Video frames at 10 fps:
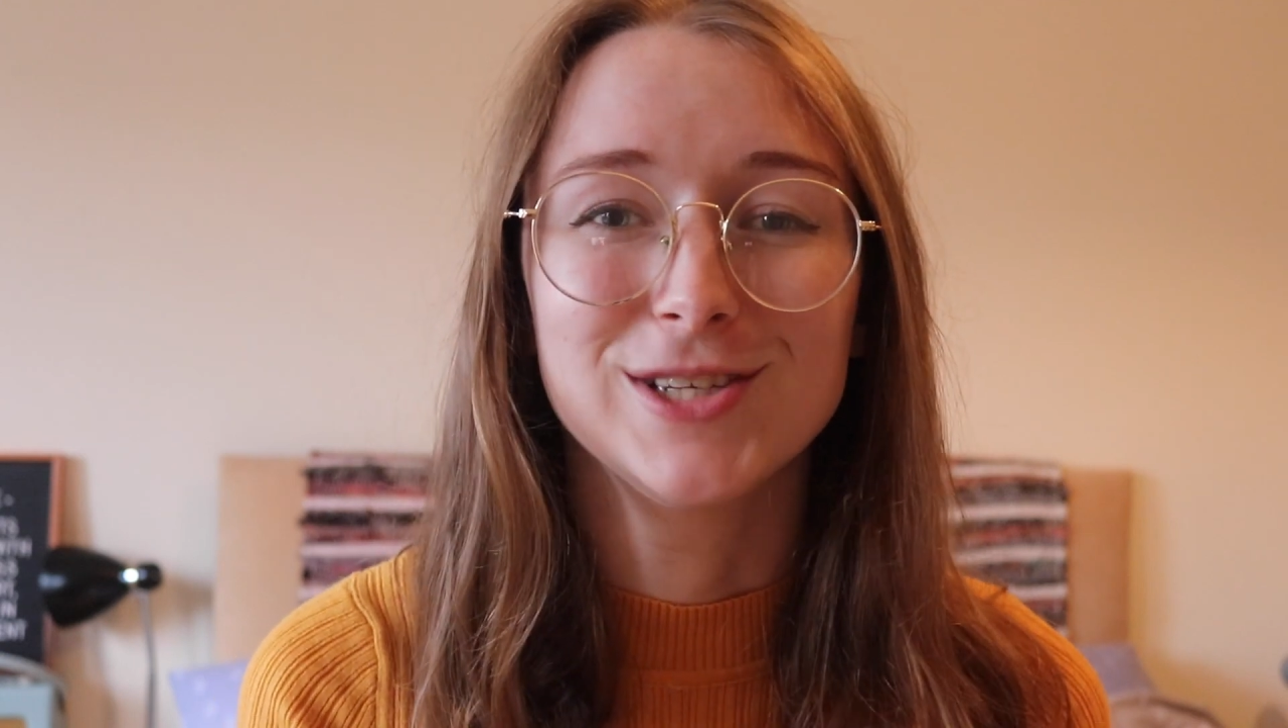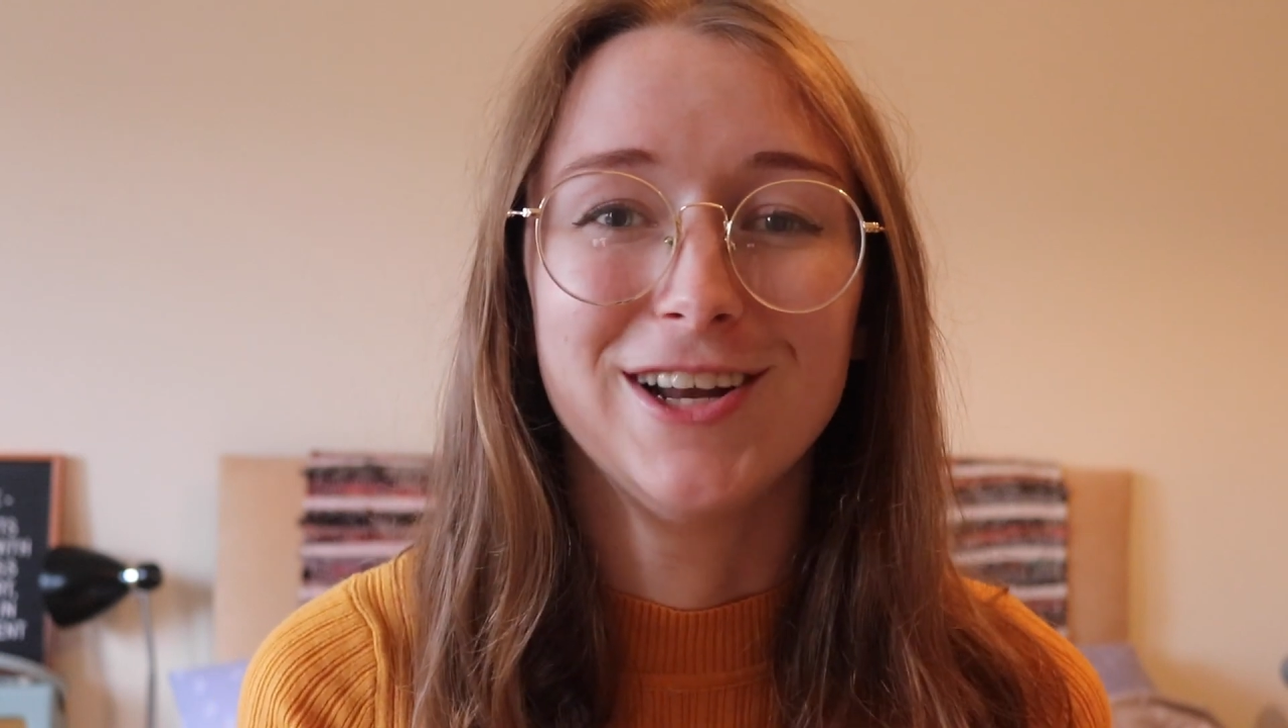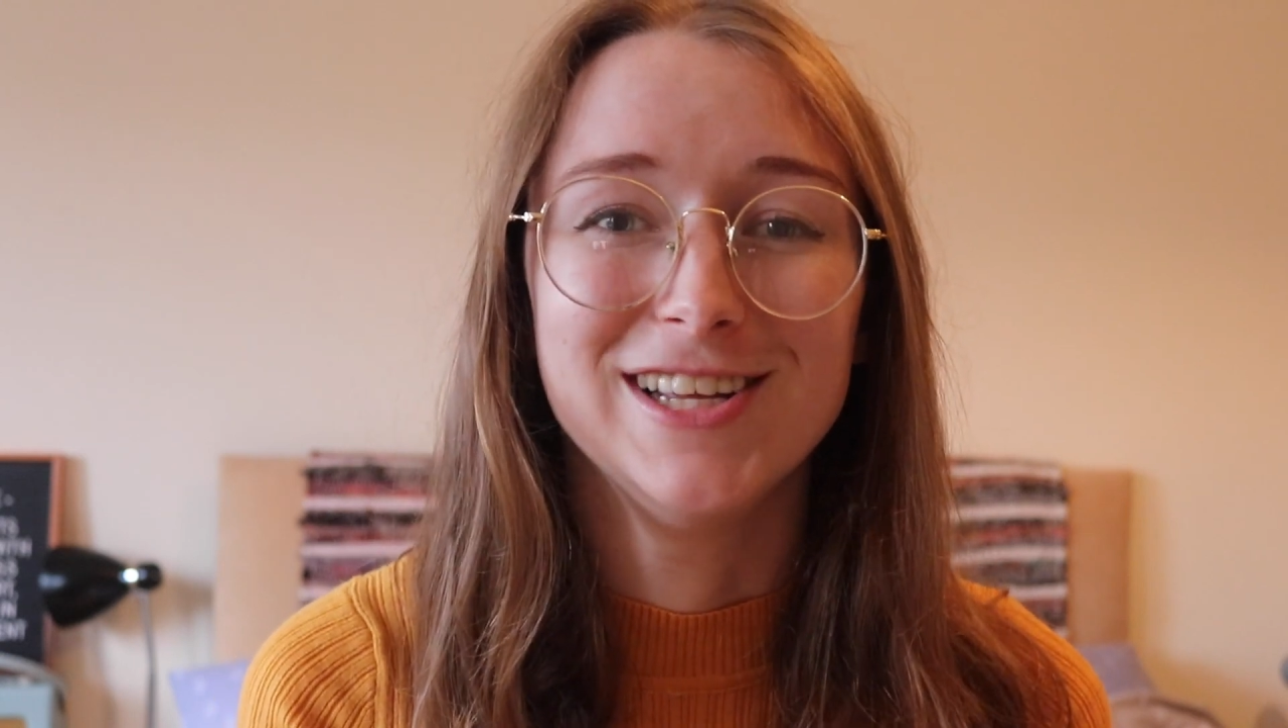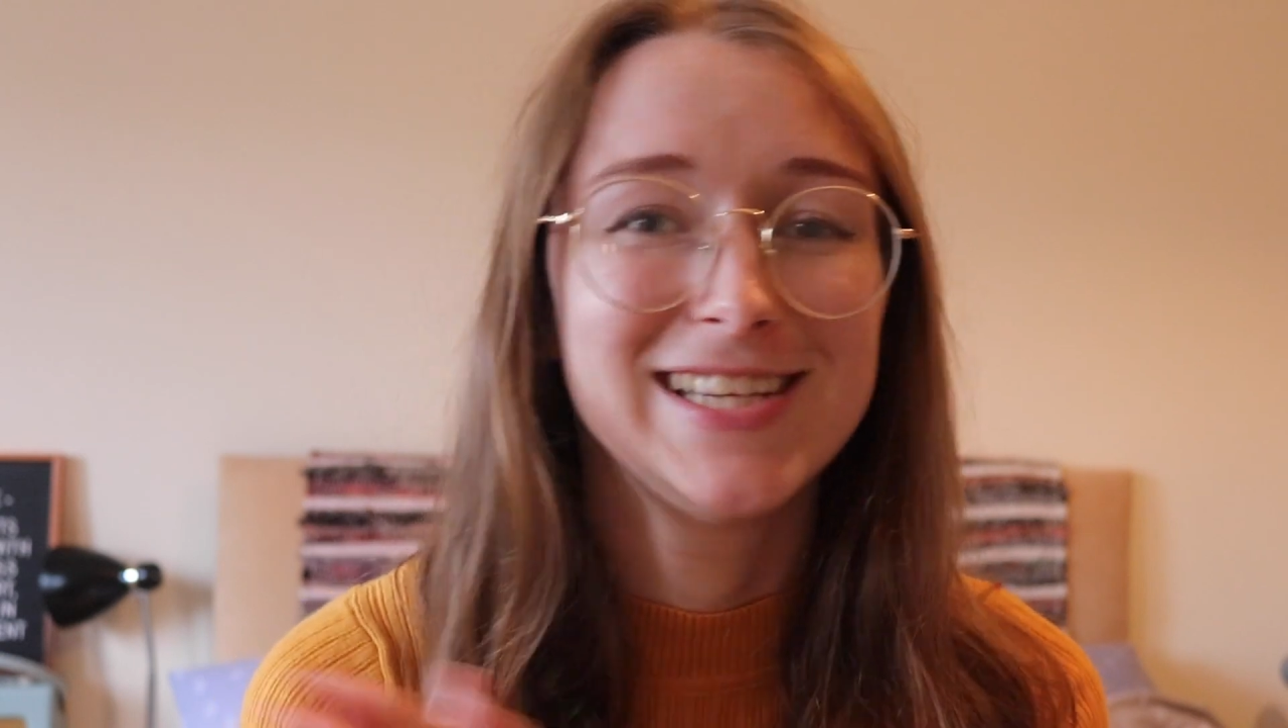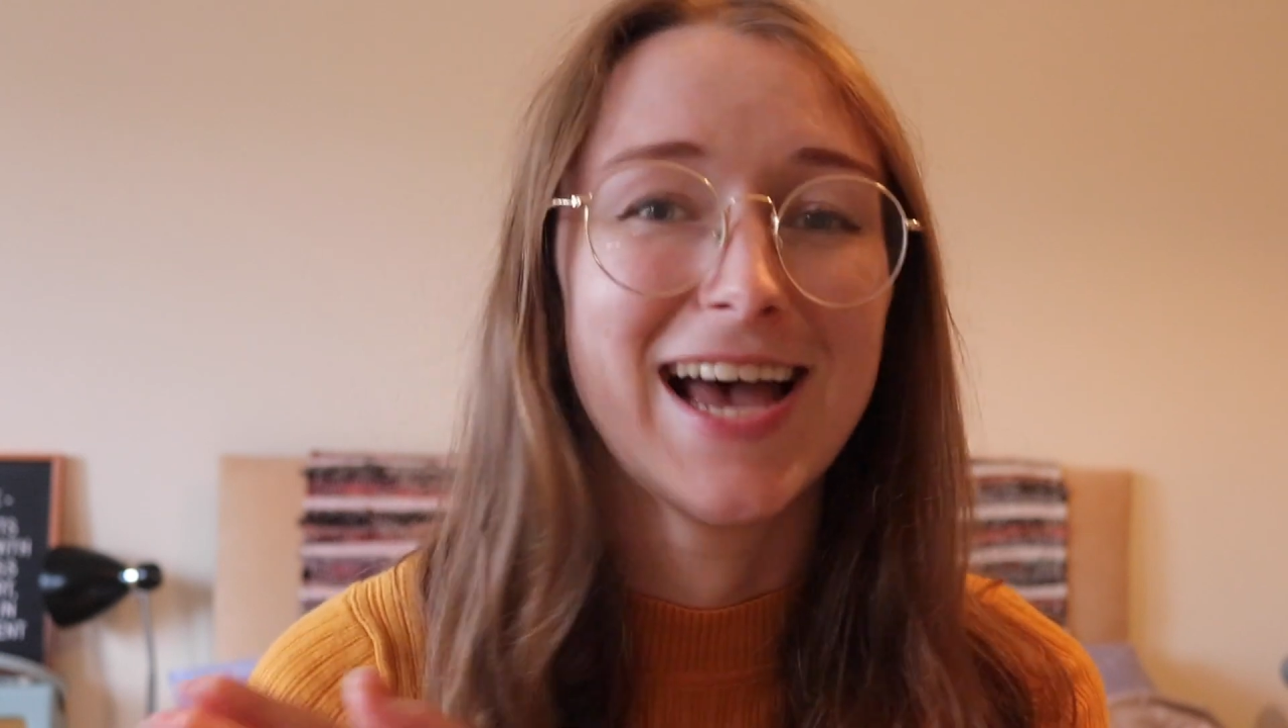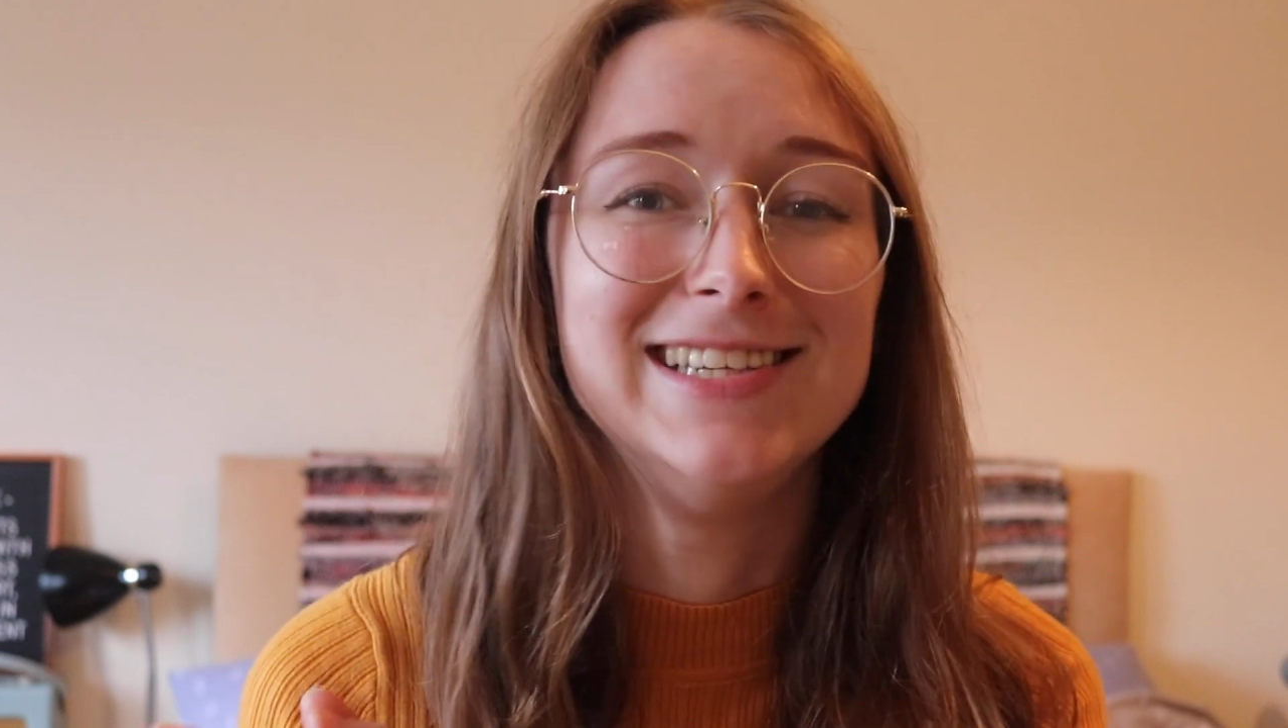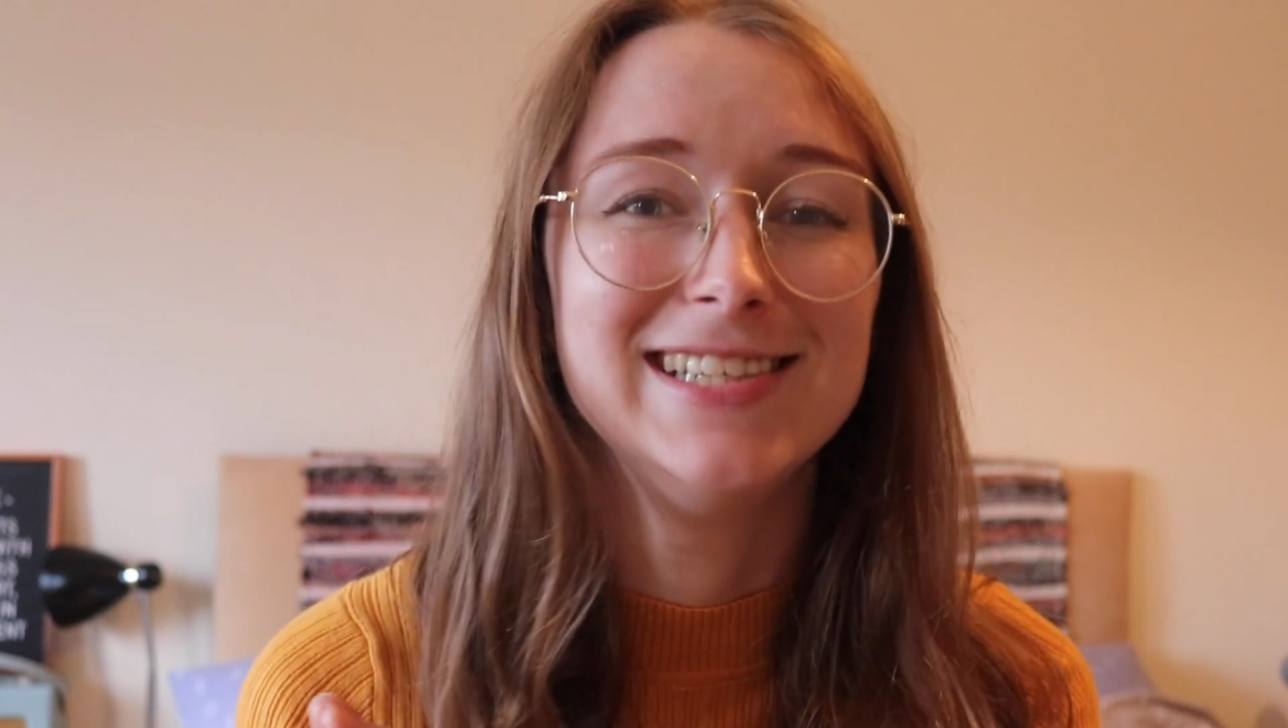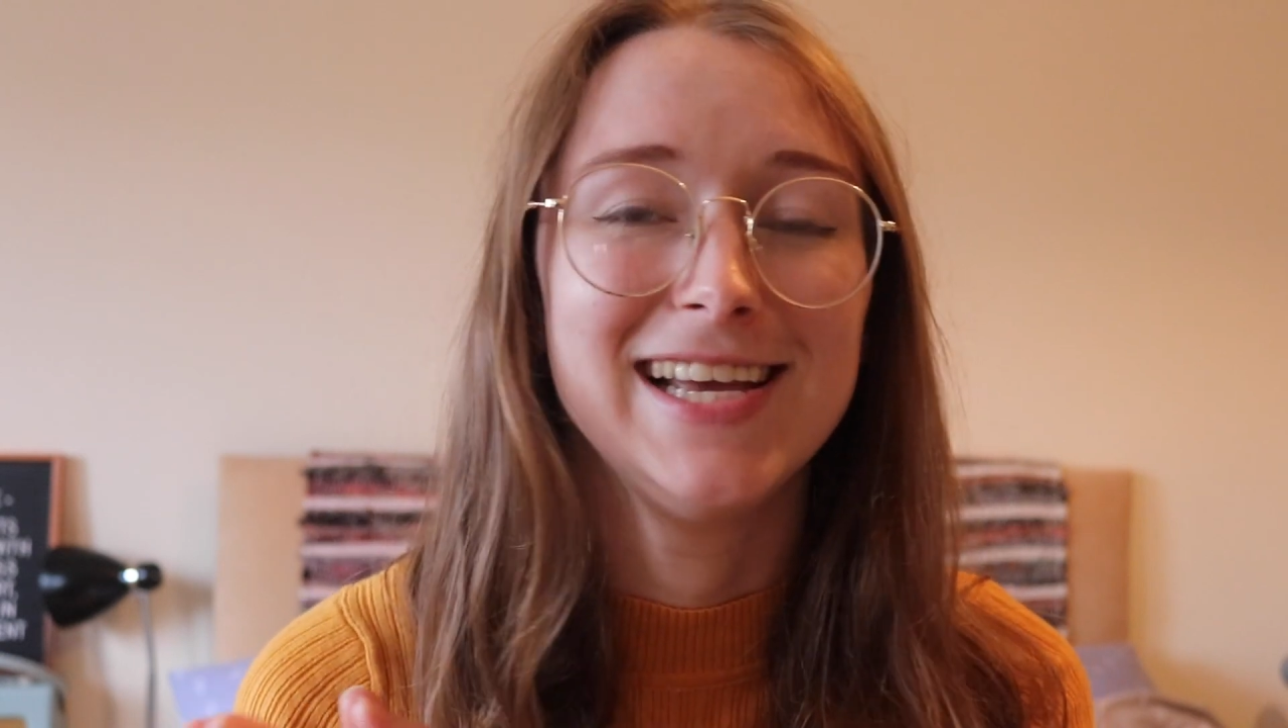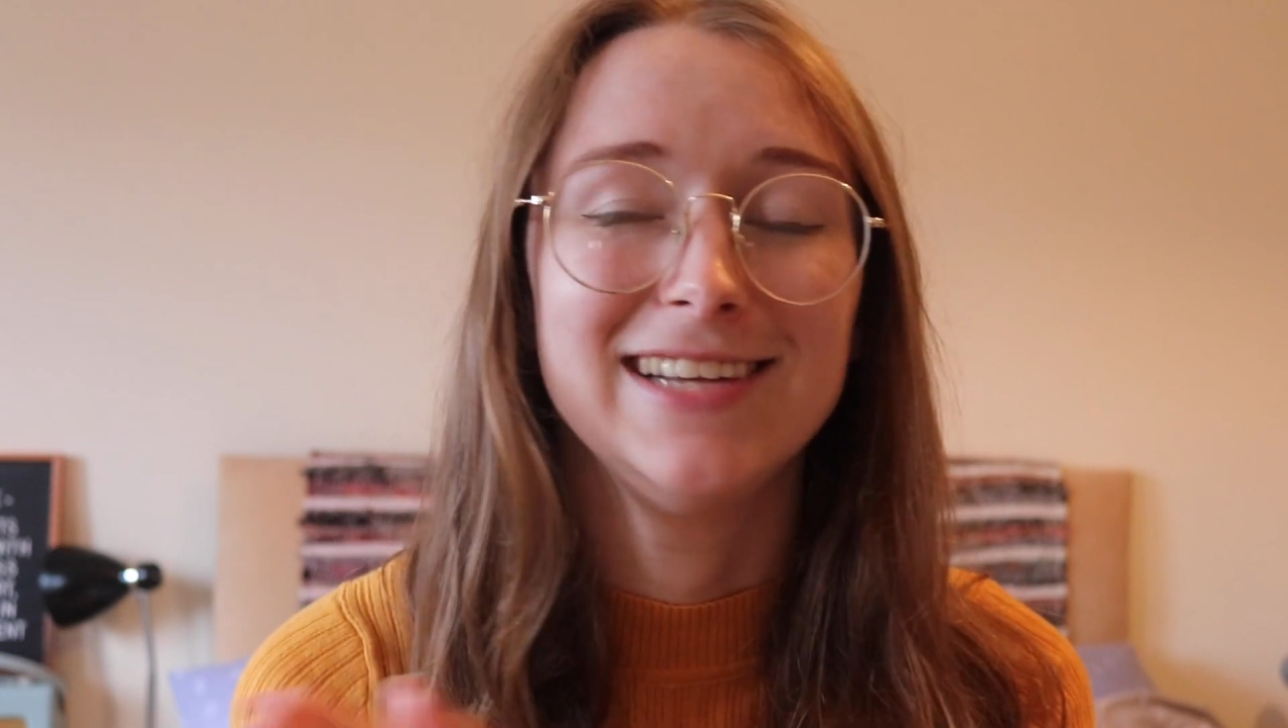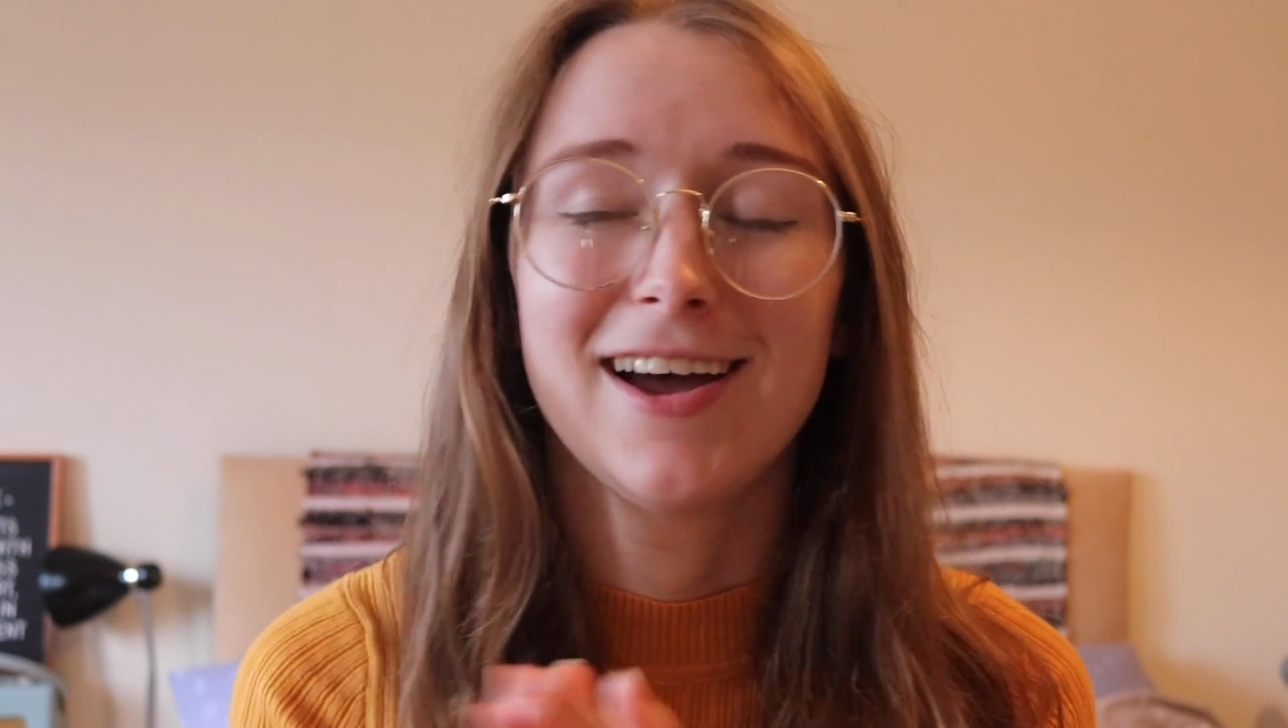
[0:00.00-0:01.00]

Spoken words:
unattended.